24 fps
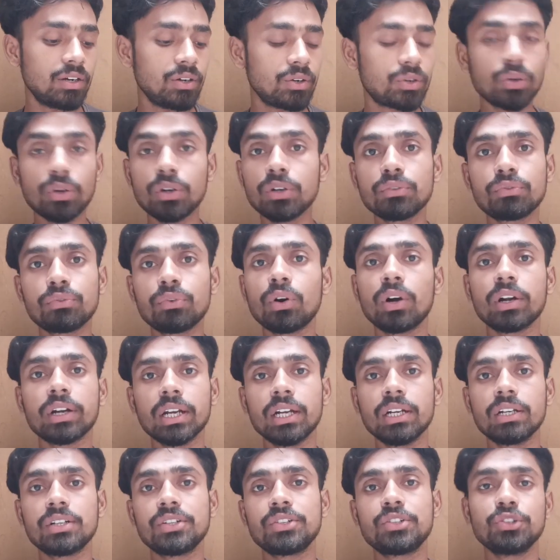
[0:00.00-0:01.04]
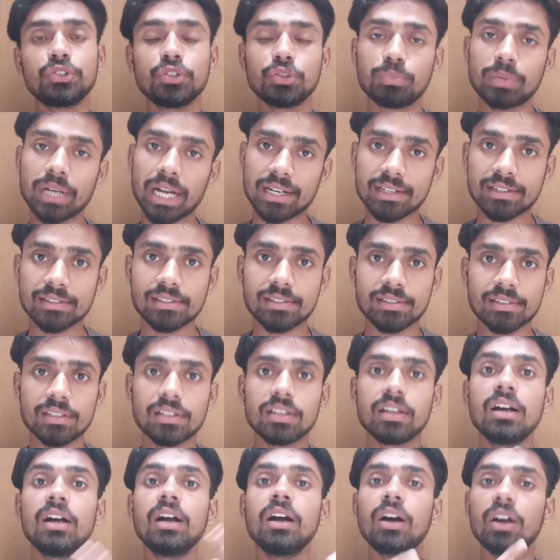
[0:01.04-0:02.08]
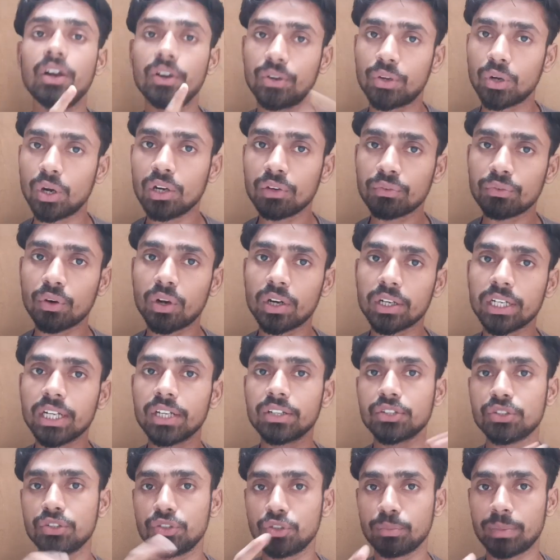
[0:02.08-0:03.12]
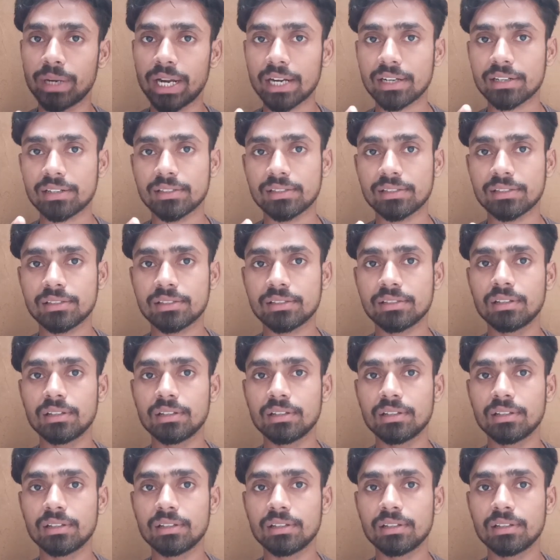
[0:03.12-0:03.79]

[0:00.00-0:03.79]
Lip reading: Don't forget to do practice. Don't forget to do practice.